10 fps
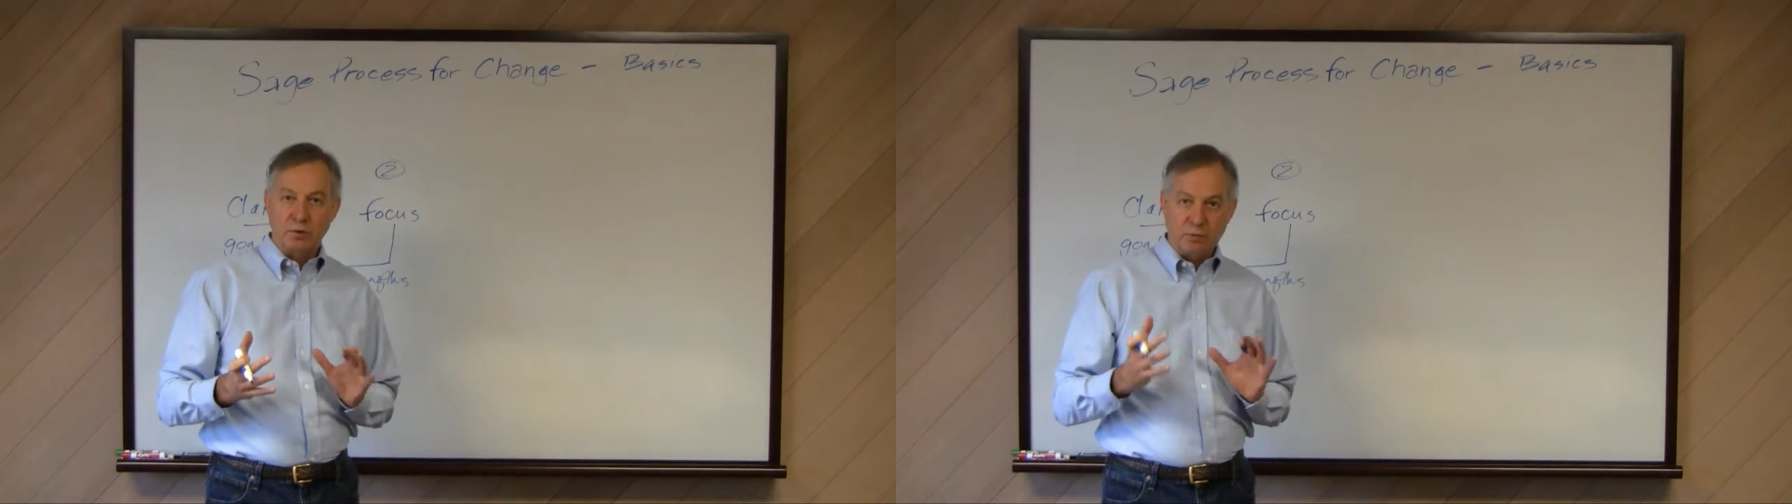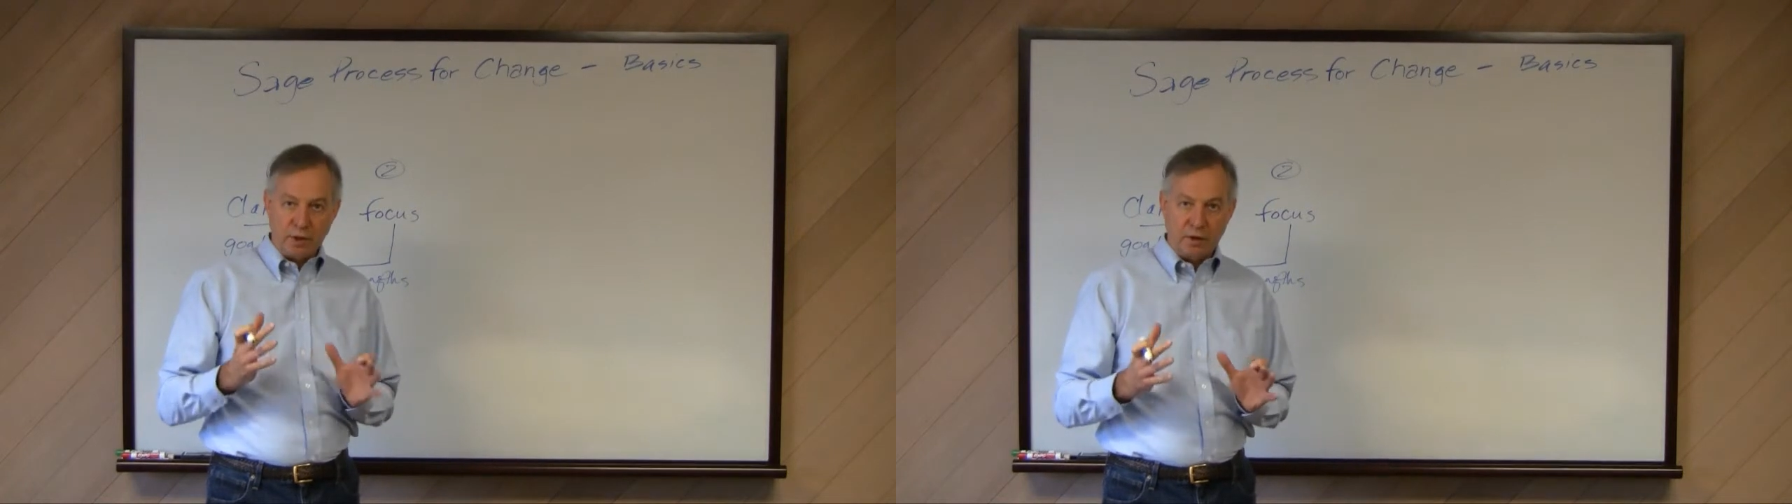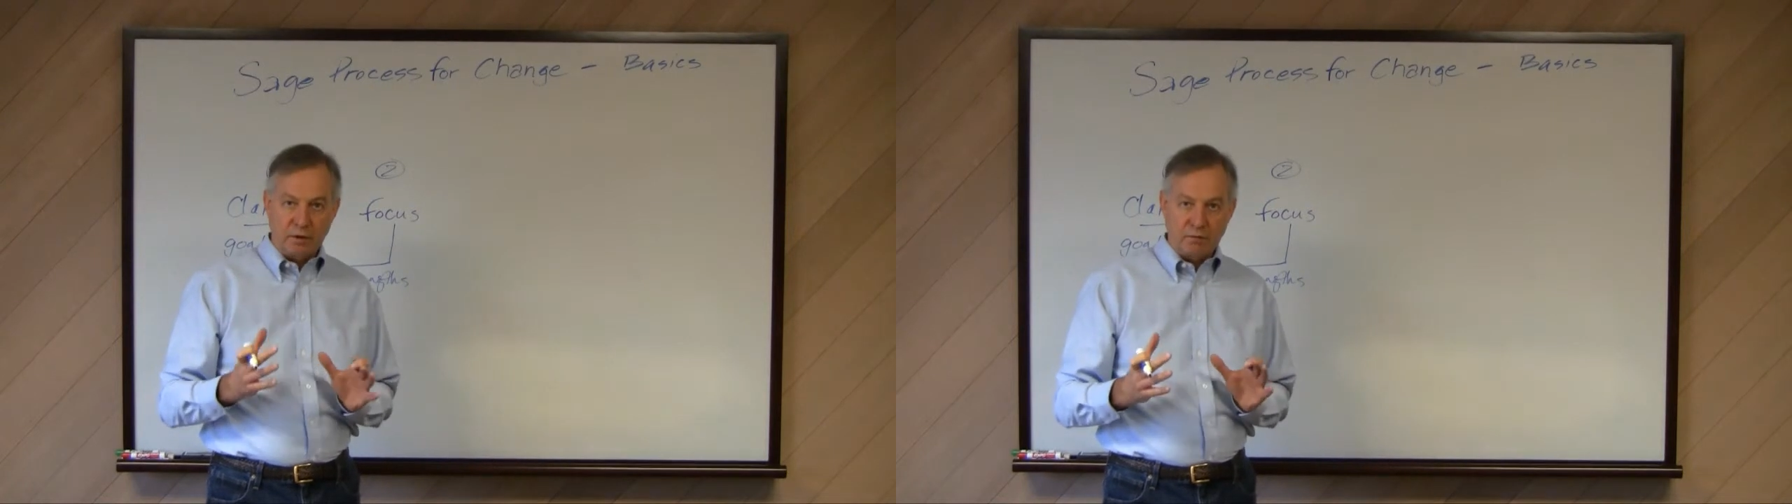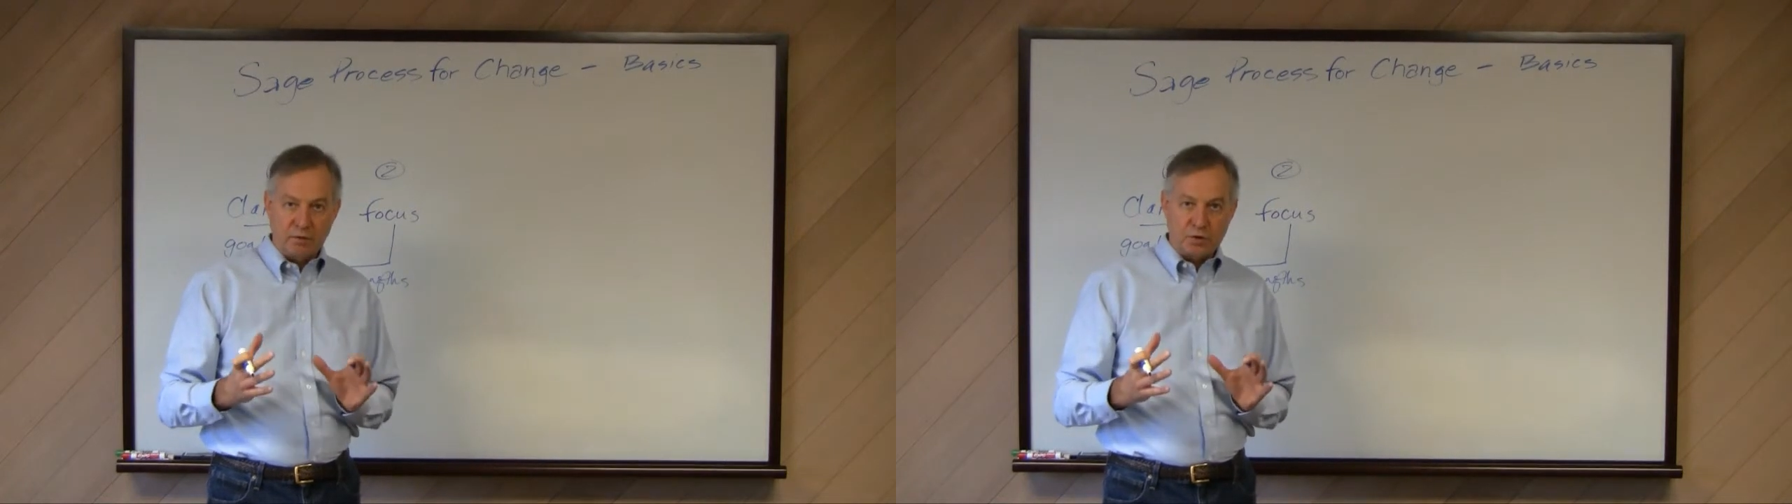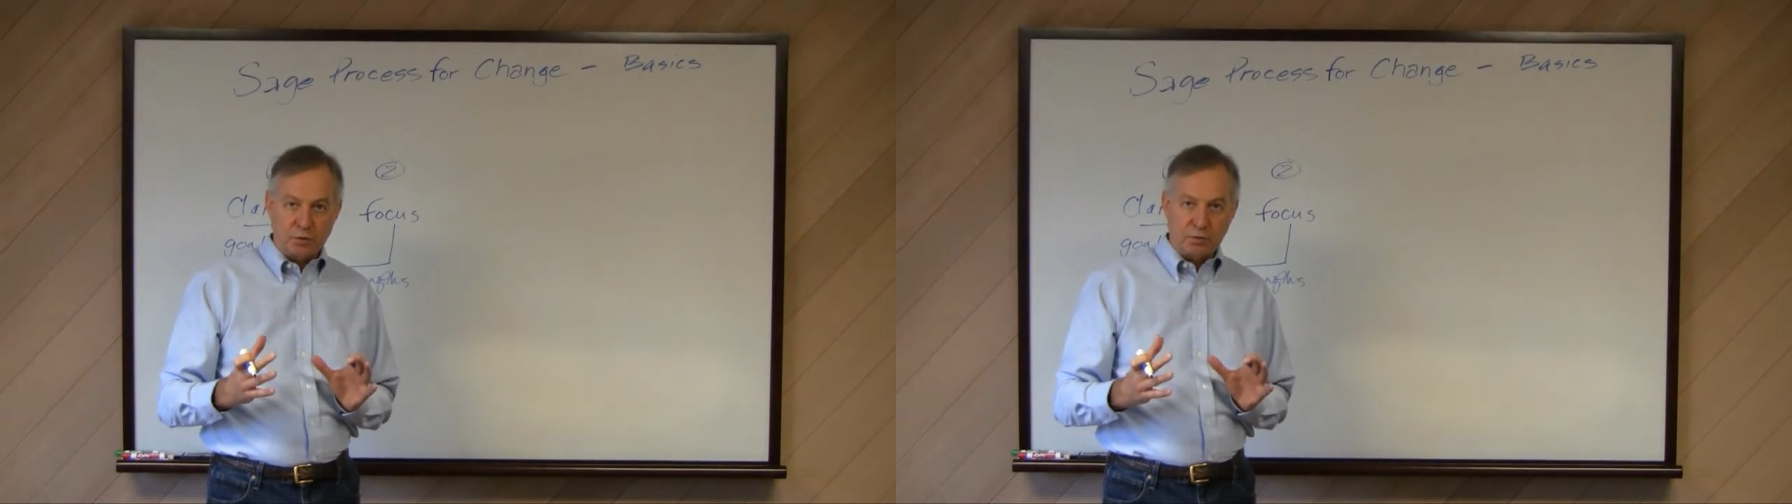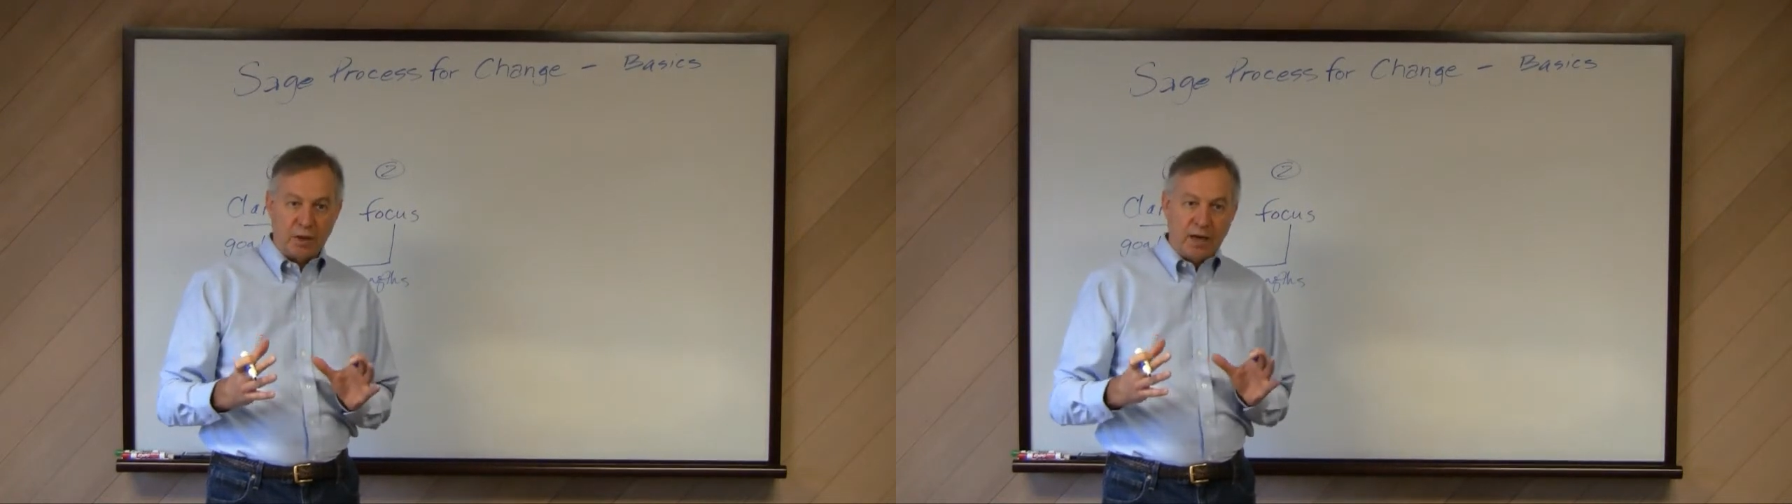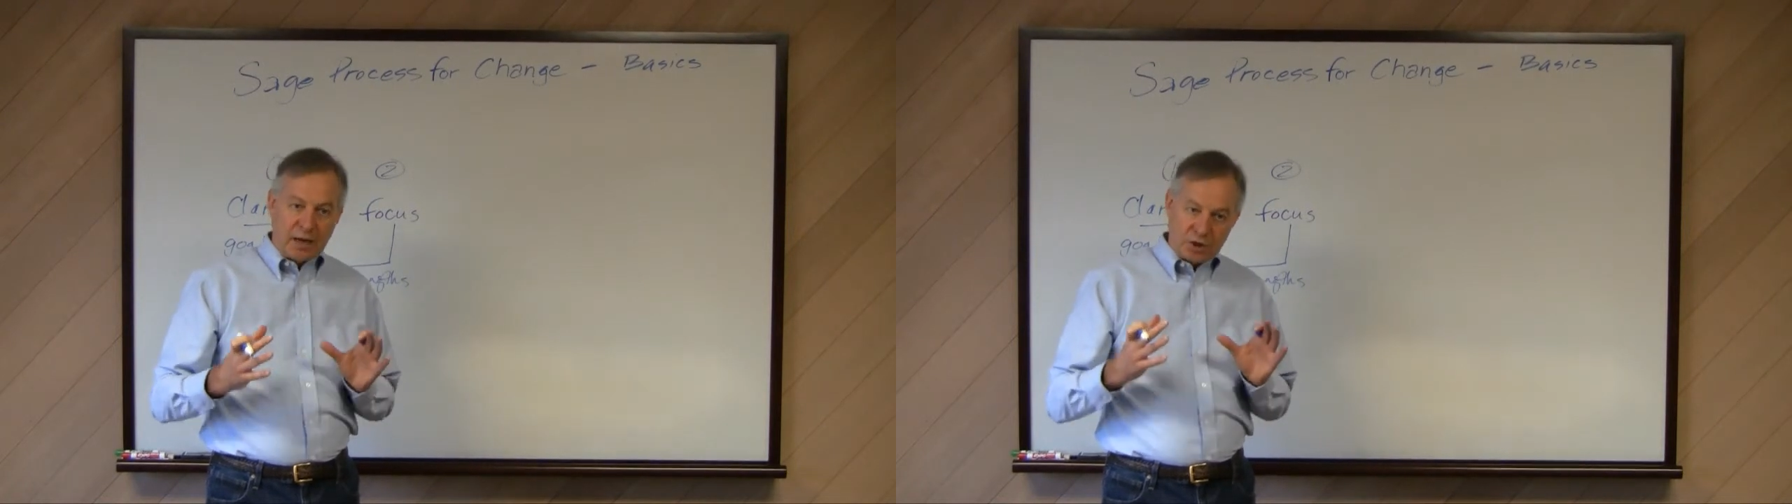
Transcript: a unique individual